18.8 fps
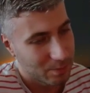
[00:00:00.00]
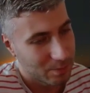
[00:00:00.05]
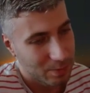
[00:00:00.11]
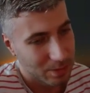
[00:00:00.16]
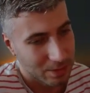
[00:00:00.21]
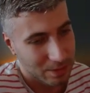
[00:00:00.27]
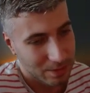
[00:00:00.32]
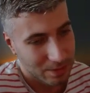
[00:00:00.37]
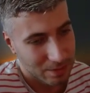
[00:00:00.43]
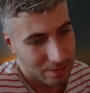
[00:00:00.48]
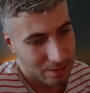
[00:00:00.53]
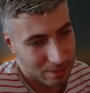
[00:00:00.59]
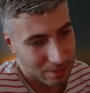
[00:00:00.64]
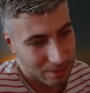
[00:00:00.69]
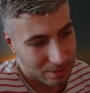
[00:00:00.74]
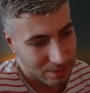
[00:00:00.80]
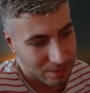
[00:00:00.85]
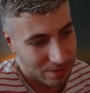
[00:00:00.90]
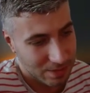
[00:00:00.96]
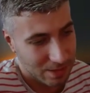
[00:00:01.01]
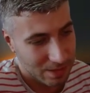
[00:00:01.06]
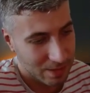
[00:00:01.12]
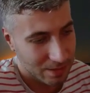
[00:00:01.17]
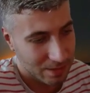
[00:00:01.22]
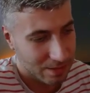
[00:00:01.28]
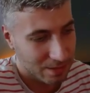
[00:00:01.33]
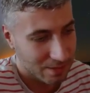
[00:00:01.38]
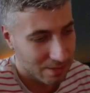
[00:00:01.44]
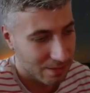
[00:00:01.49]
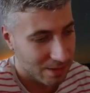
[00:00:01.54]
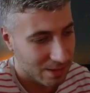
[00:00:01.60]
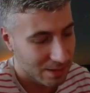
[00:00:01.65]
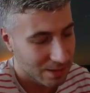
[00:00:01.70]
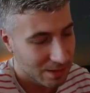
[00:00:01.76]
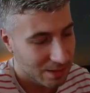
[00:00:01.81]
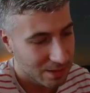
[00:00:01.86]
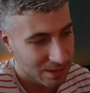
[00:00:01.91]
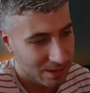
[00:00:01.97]
put inside these
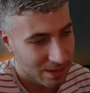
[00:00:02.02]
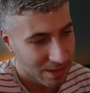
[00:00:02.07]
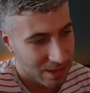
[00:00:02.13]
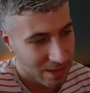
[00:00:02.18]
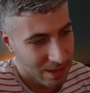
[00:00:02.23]
classes,